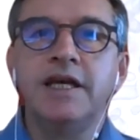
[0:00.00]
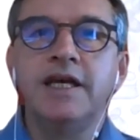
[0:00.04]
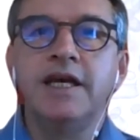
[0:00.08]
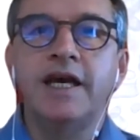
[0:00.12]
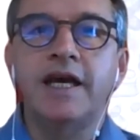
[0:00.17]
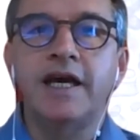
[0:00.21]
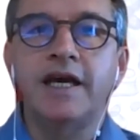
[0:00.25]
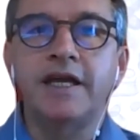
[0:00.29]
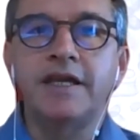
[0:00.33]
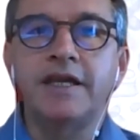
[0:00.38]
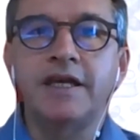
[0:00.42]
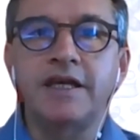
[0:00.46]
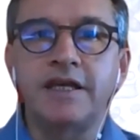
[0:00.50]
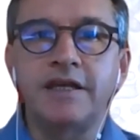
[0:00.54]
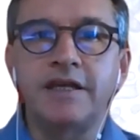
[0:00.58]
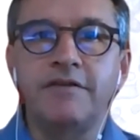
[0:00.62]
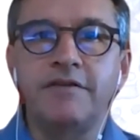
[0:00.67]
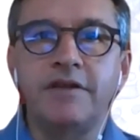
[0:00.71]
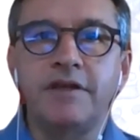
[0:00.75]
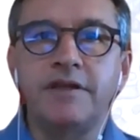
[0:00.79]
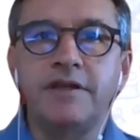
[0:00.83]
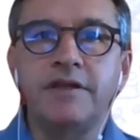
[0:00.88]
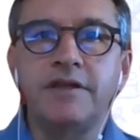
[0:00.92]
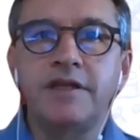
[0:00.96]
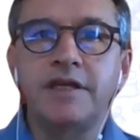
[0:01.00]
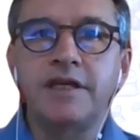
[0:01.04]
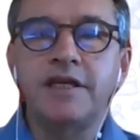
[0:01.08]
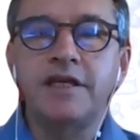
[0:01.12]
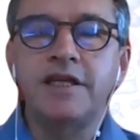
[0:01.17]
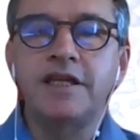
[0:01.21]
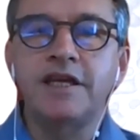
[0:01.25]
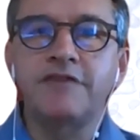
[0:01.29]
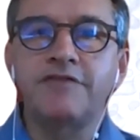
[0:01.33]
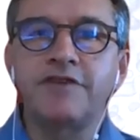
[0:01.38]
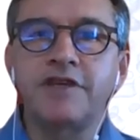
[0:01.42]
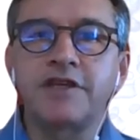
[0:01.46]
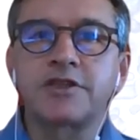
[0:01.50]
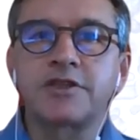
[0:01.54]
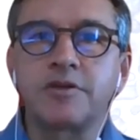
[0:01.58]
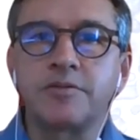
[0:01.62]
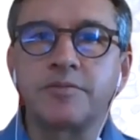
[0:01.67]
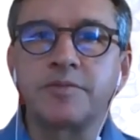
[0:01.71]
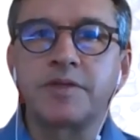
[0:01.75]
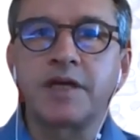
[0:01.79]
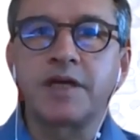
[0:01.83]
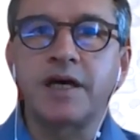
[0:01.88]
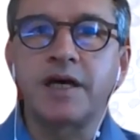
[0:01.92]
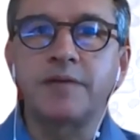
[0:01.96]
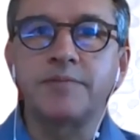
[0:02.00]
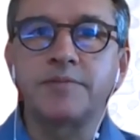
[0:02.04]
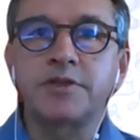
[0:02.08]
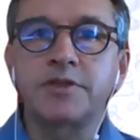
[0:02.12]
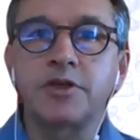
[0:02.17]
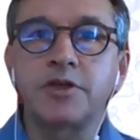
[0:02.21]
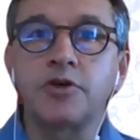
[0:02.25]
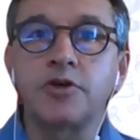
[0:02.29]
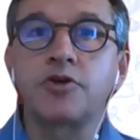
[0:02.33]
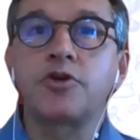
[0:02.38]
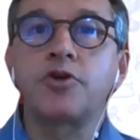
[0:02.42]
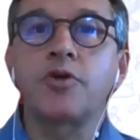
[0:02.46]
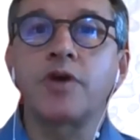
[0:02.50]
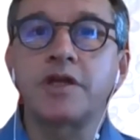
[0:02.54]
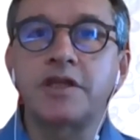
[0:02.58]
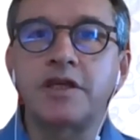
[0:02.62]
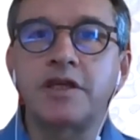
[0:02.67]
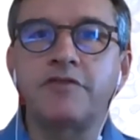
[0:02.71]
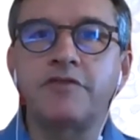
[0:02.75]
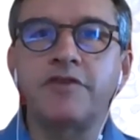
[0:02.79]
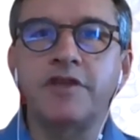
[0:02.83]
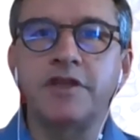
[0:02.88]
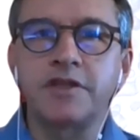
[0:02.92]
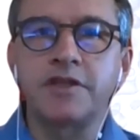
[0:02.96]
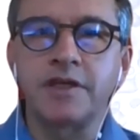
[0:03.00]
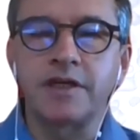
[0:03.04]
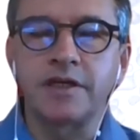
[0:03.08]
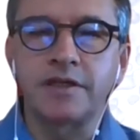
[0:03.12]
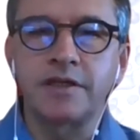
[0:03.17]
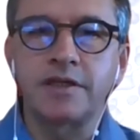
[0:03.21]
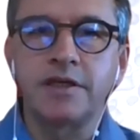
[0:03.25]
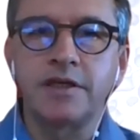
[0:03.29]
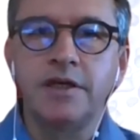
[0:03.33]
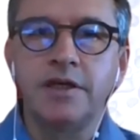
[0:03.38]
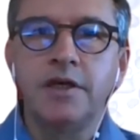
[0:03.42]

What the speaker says: and indeed having sometimes a curative intent,